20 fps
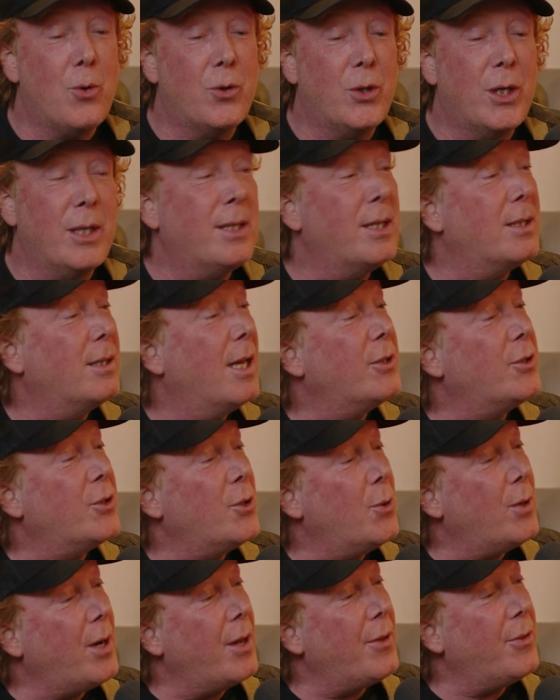she says, let's
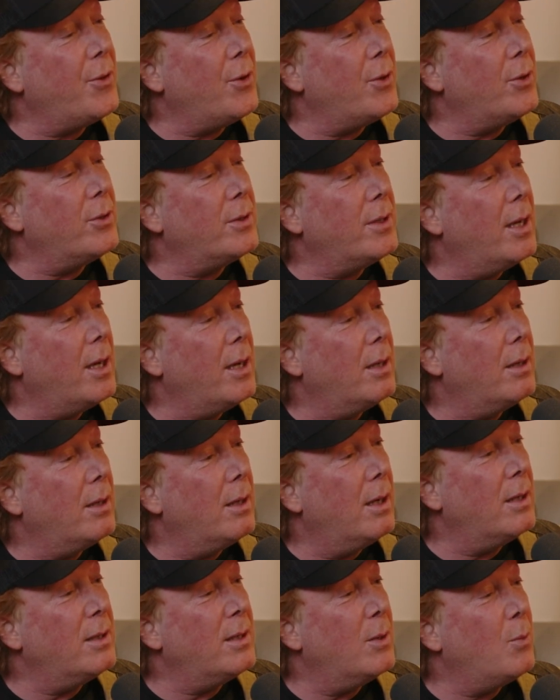do it on Thursday.
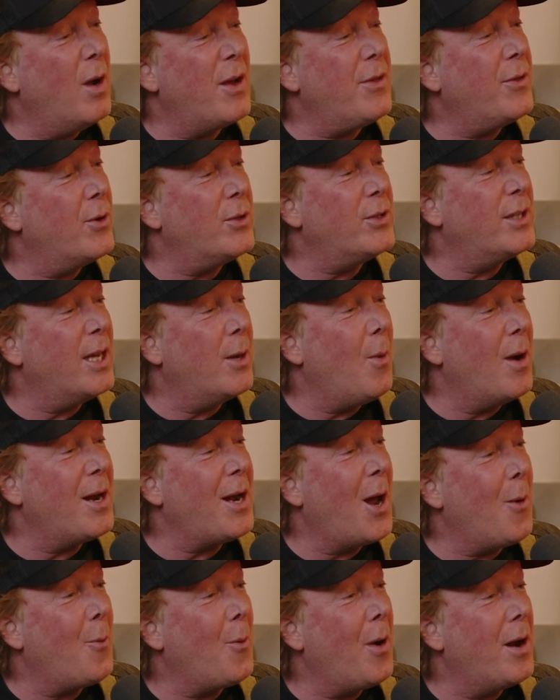I said, why Thursday? Why
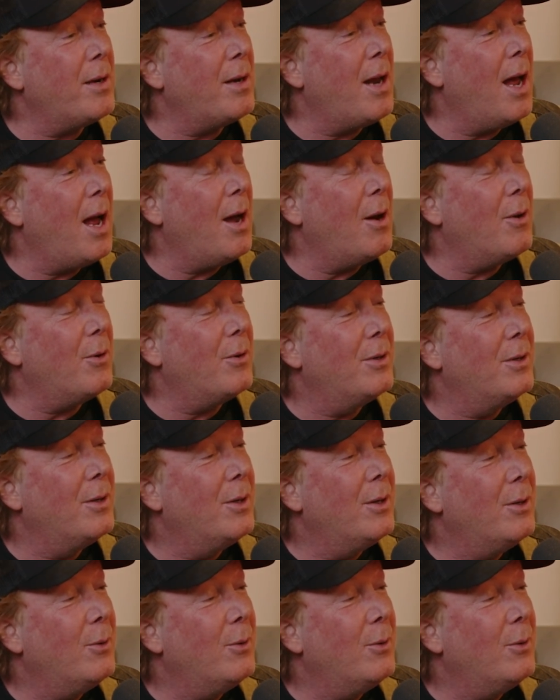not right now?